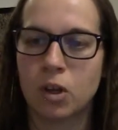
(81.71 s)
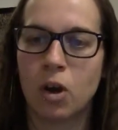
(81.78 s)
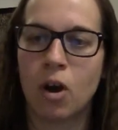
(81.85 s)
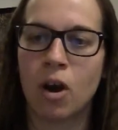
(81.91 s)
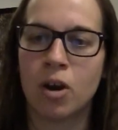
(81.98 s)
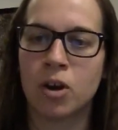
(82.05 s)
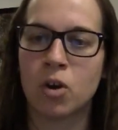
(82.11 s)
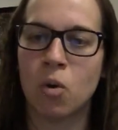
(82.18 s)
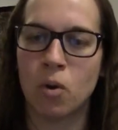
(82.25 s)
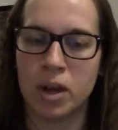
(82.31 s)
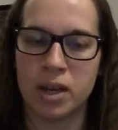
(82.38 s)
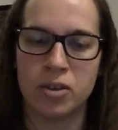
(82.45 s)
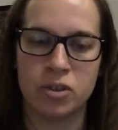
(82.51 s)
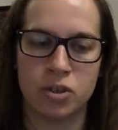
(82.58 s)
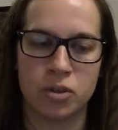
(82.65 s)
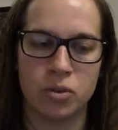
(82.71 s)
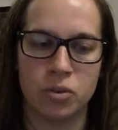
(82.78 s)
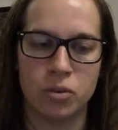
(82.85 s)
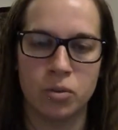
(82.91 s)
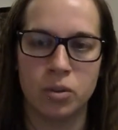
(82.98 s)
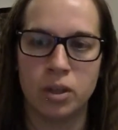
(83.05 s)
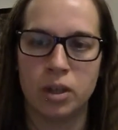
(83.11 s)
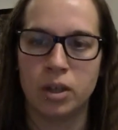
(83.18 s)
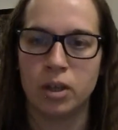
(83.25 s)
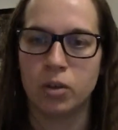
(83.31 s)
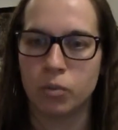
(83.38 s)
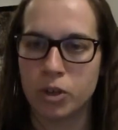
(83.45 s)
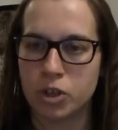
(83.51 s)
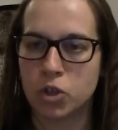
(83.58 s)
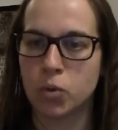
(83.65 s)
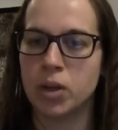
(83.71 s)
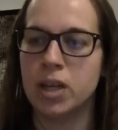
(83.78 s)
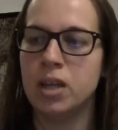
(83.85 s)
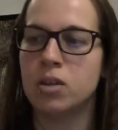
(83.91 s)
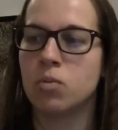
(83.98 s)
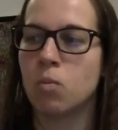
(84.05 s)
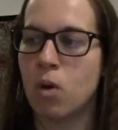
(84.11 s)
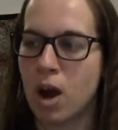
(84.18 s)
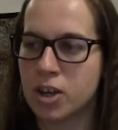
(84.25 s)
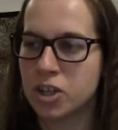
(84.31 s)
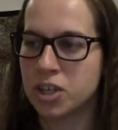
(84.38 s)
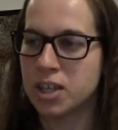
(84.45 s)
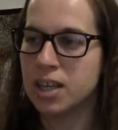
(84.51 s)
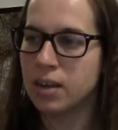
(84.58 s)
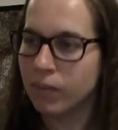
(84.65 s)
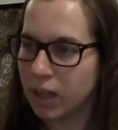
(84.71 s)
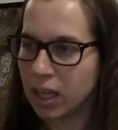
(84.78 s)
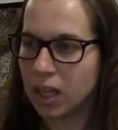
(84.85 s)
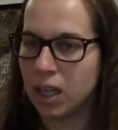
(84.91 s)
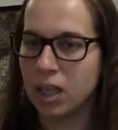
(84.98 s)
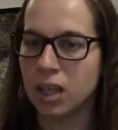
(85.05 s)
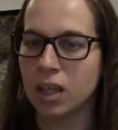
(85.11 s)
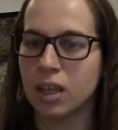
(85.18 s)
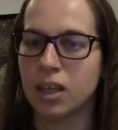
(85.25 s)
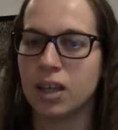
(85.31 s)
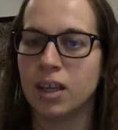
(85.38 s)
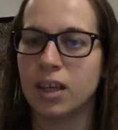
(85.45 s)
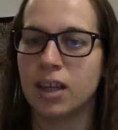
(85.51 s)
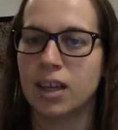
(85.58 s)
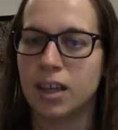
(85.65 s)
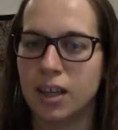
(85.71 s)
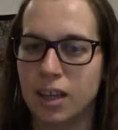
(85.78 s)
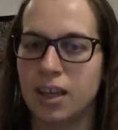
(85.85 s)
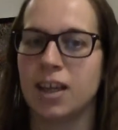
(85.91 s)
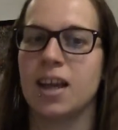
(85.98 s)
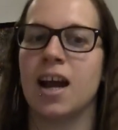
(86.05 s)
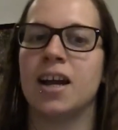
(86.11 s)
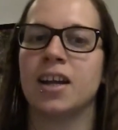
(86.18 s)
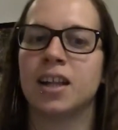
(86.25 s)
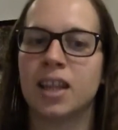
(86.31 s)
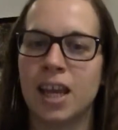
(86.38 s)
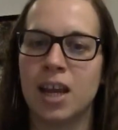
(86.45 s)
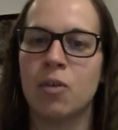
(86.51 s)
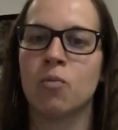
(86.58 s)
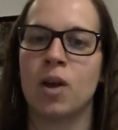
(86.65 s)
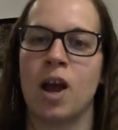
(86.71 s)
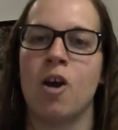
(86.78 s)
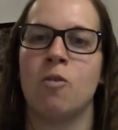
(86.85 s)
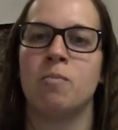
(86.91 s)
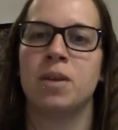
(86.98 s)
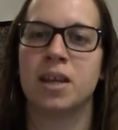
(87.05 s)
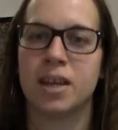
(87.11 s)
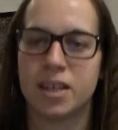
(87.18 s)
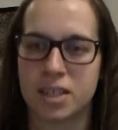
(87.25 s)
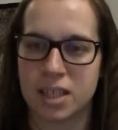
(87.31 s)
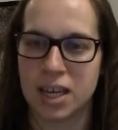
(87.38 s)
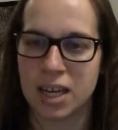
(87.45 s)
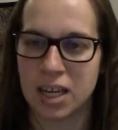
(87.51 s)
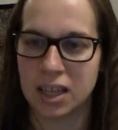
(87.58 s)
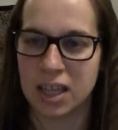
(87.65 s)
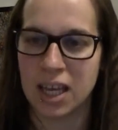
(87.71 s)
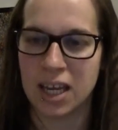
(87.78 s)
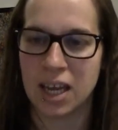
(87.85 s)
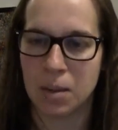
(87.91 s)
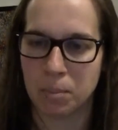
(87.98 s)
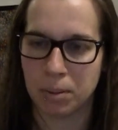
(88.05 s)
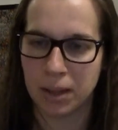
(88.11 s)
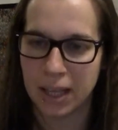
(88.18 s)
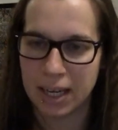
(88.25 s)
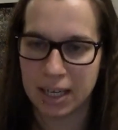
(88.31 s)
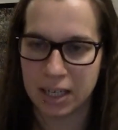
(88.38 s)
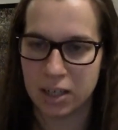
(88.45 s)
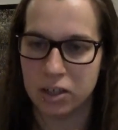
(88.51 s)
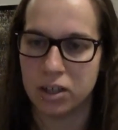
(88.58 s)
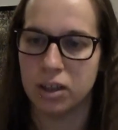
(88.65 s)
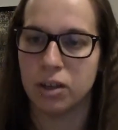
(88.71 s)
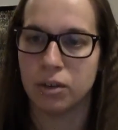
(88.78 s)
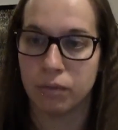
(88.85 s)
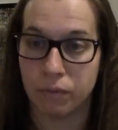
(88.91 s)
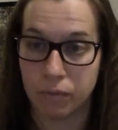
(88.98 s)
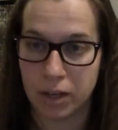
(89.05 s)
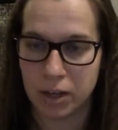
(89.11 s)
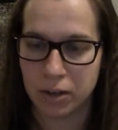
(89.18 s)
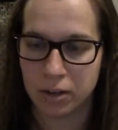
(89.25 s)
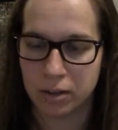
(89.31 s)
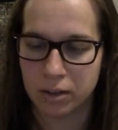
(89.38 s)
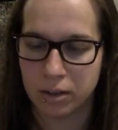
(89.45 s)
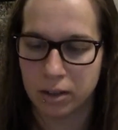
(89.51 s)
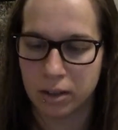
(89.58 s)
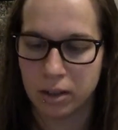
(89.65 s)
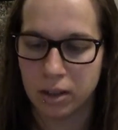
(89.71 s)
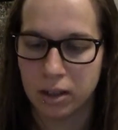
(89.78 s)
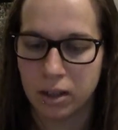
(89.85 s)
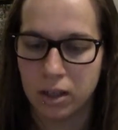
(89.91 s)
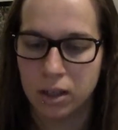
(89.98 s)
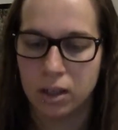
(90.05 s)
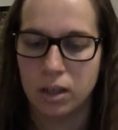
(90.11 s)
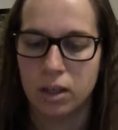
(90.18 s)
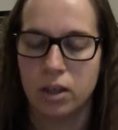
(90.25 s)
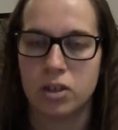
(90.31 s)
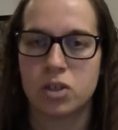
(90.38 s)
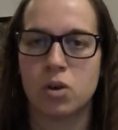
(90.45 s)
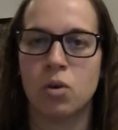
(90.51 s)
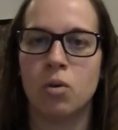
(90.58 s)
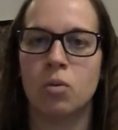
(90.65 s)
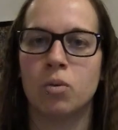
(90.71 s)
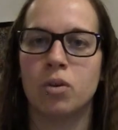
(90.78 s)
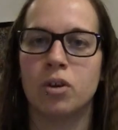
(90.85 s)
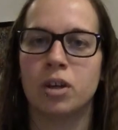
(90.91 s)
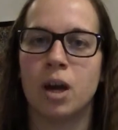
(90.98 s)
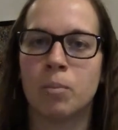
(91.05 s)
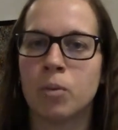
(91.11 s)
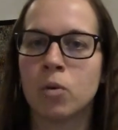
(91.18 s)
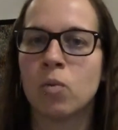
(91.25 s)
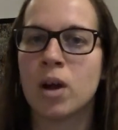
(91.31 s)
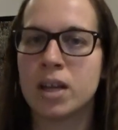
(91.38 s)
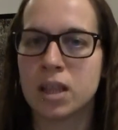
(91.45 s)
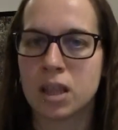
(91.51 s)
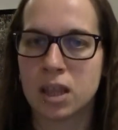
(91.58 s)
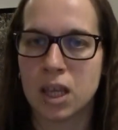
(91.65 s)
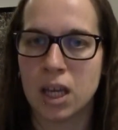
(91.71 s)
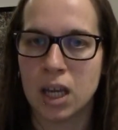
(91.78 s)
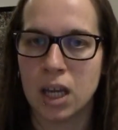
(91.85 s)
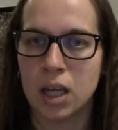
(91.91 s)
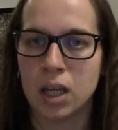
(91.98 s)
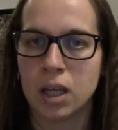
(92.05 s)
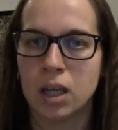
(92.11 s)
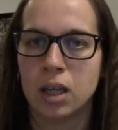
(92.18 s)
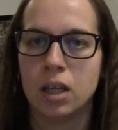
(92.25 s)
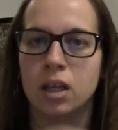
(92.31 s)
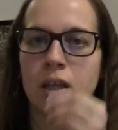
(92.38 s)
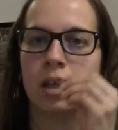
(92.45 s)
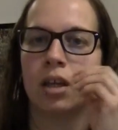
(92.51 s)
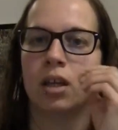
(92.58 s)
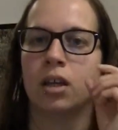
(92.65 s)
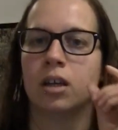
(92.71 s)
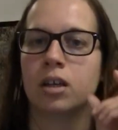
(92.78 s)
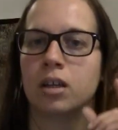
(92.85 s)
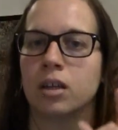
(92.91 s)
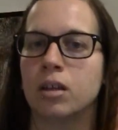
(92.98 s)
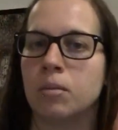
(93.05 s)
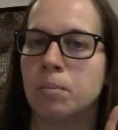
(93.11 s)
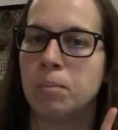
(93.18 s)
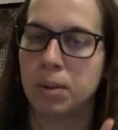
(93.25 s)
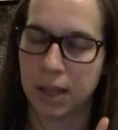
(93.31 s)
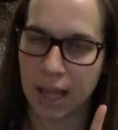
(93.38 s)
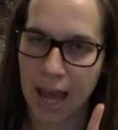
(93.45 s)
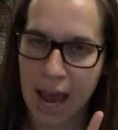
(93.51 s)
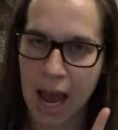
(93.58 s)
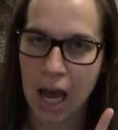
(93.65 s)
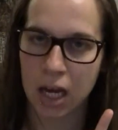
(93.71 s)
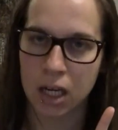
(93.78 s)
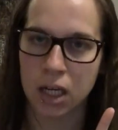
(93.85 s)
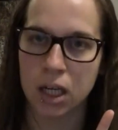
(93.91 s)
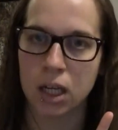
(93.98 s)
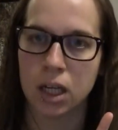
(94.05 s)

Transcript: are going to retreat, watch TV, kind of lay around because they get played into their fear. So number one thing, plan.